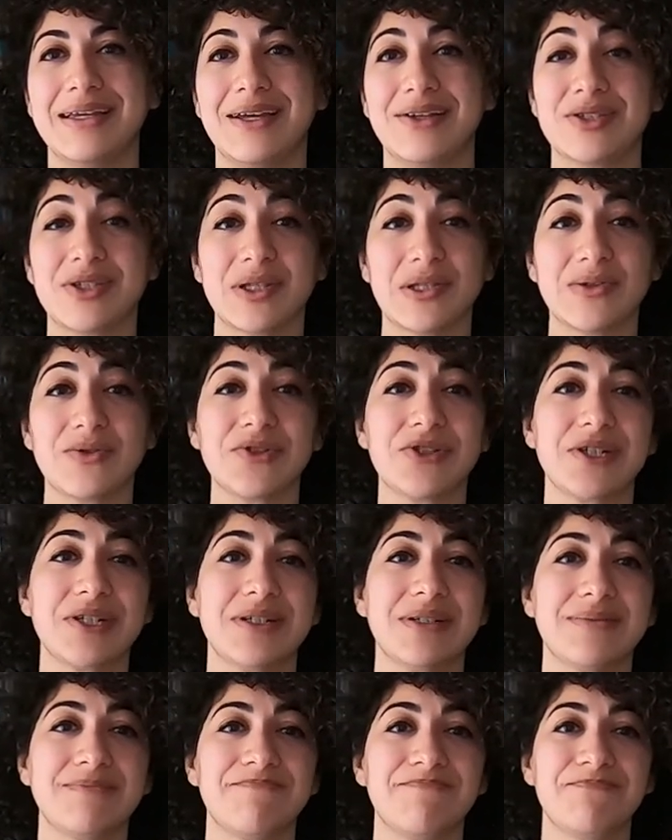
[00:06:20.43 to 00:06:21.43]
a
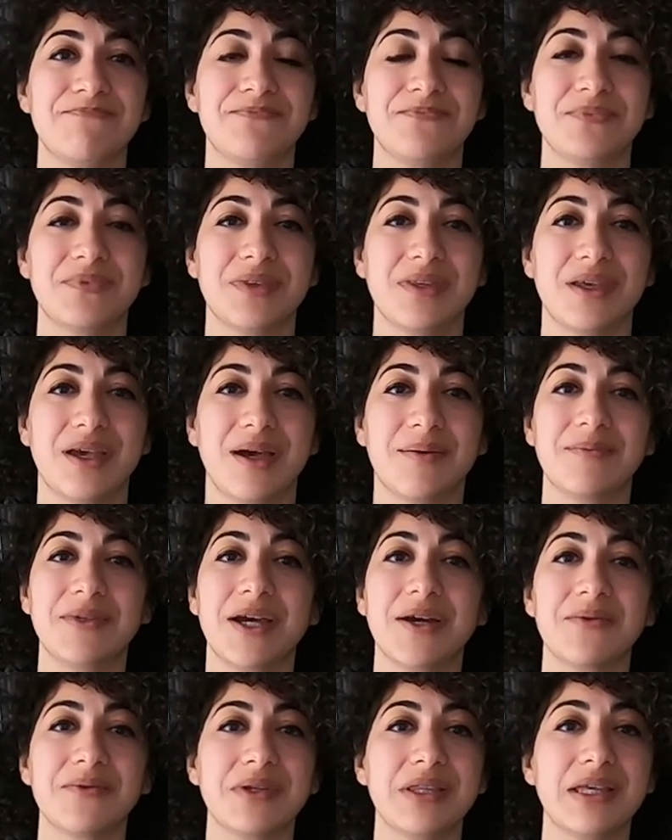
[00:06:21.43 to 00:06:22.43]
solution, I'm
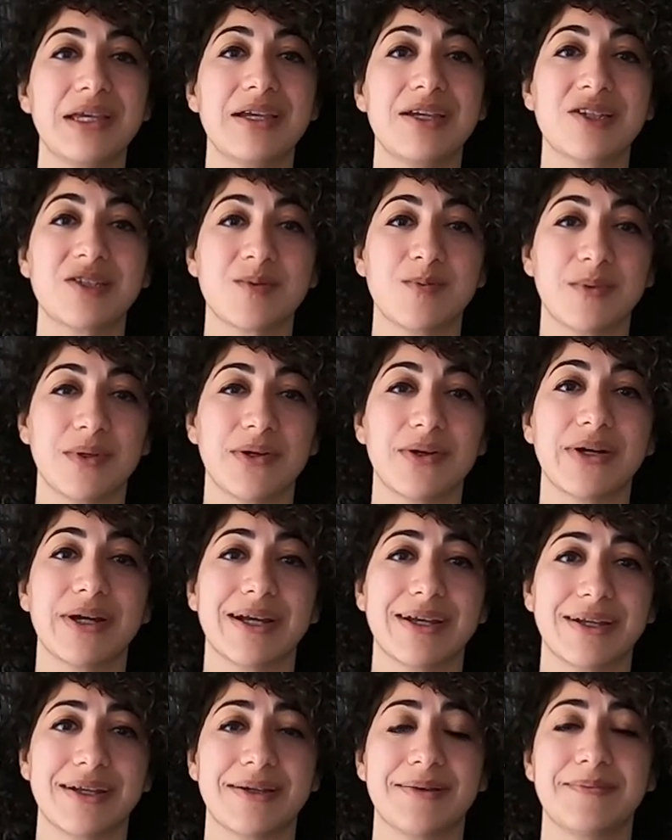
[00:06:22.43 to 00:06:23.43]
not really
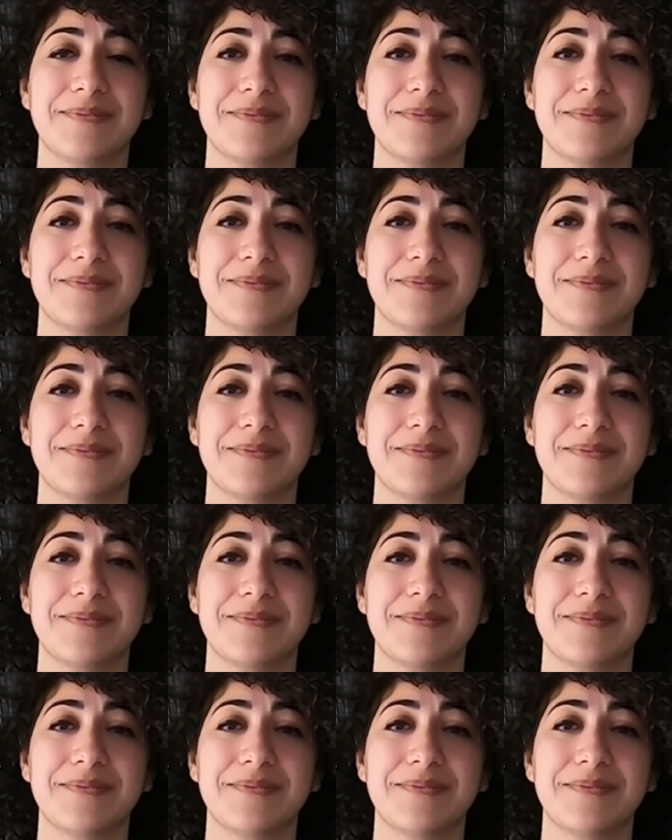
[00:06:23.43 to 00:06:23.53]
exploring.